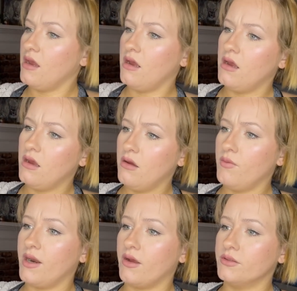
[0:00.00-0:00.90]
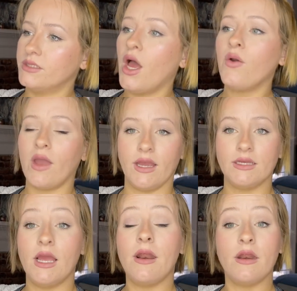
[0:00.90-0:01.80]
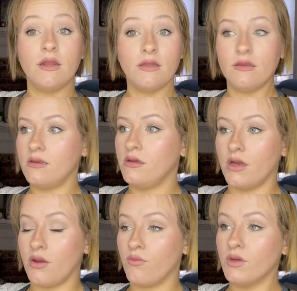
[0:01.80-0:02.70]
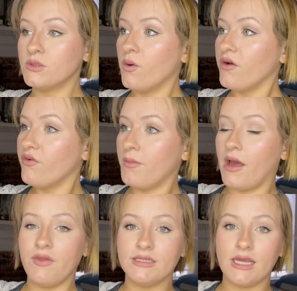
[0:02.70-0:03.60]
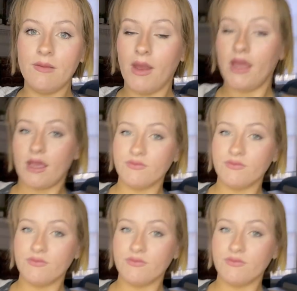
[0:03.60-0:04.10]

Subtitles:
What else? Okay, and you know what's wonderful about this eBay?